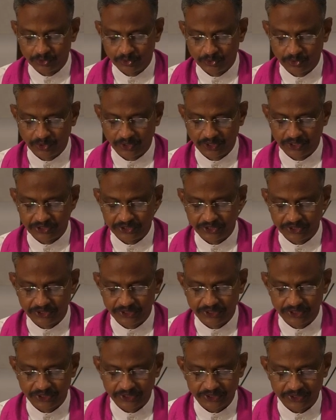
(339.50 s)
Do not
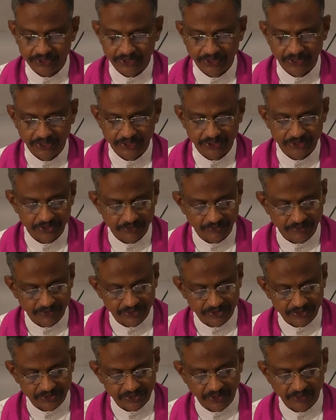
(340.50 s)
judge us, these
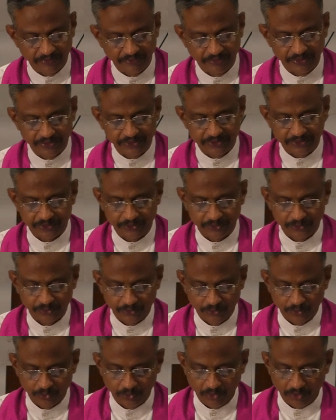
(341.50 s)
your servants,
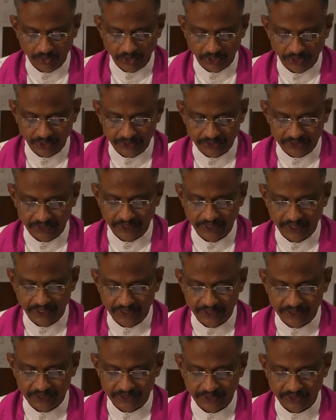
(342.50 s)
who are
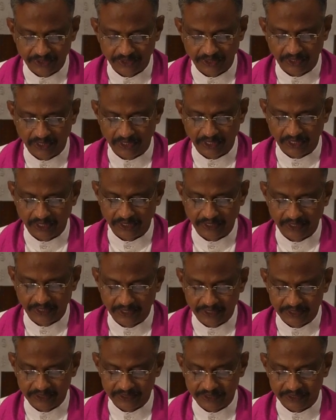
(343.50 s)
sinners and are like
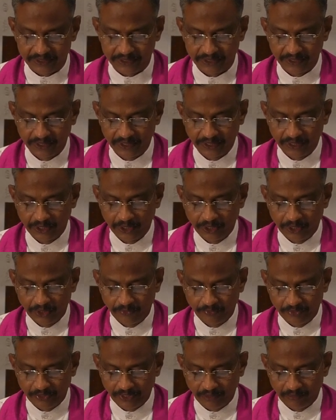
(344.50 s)
dust.
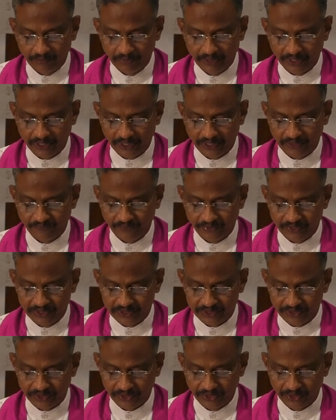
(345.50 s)
We humbly
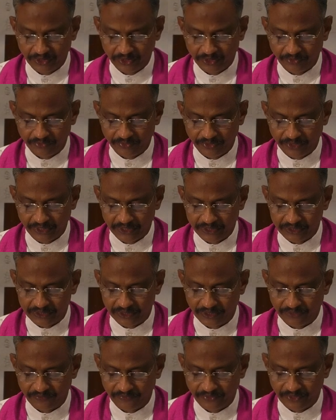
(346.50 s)
confess our iniquities
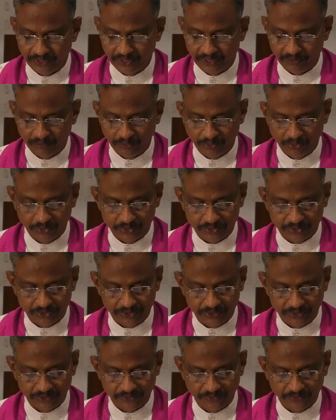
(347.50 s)
and feel remorse
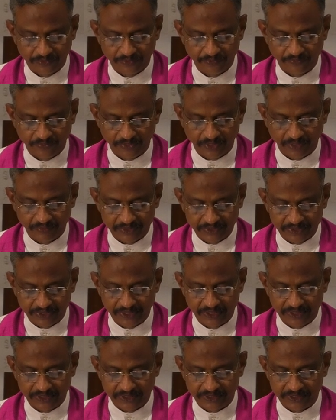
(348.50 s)
for our
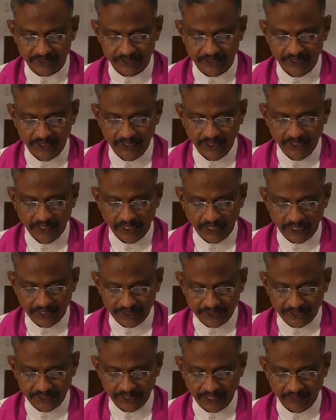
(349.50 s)
sins
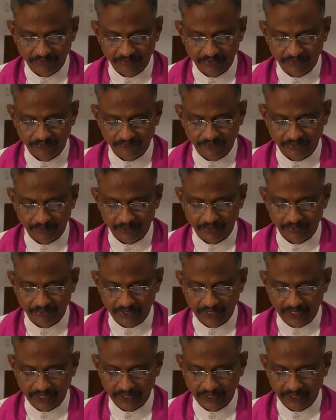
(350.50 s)
and turn away from
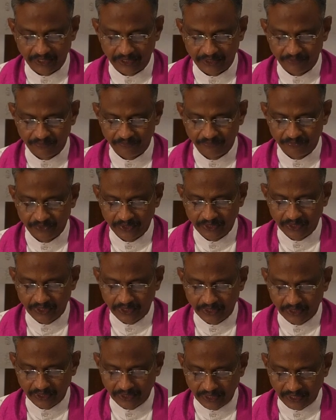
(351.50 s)
your anger.
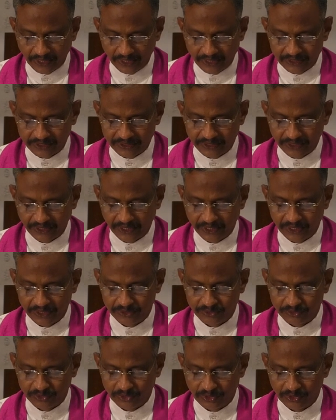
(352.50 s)
Grant us the
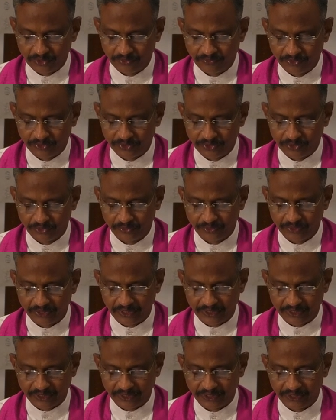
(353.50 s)
grace to live with you in
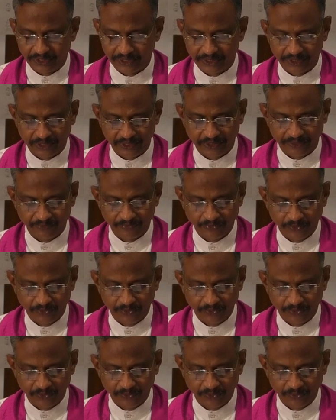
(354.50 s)
eternity